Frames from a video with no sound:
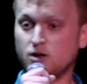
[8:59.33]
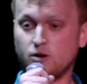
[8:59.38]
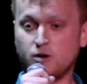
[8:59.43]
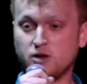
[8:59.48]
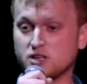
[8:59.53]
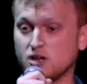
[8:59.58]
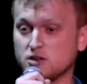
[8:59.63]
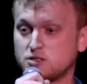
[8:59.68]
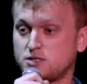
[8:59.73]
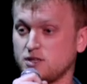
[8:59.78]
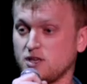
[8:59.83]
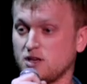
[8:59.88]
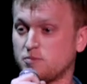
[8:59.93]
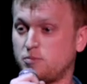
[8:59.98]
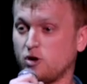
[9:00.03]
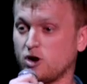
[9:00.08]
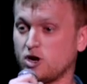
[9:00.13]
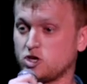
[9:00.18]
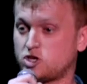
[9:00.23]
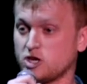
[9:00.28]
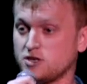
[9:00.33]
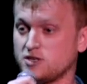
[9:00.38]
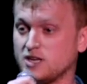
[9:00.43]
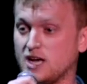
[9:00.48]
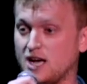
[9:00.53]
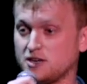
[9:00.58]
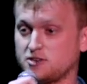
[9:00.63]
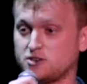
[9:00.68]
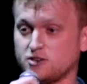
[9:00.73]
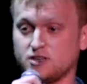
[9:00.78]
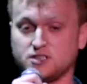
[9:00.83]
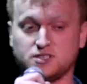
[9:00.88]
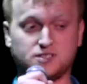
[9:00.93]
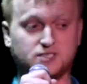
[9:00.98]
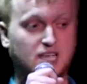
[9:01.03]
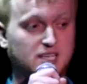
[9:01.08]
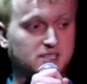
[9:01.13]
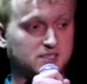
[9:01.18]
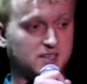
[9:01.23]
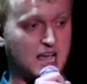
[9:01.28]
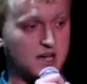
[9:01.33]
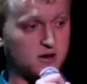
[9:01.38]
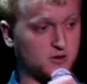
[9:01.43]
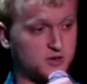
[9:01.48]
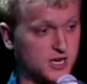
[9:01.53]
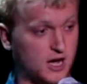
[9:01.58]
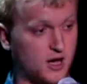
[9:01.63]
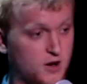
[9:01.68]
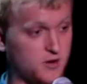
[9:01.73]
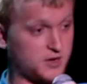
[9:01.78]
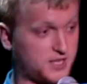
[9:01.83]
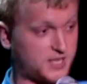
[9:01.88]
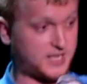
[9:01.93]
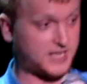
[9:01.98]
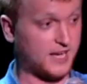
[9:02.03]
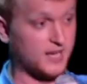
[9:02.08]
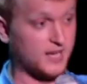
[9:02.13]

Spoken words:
No one goes to the abortion doctor and says, now don't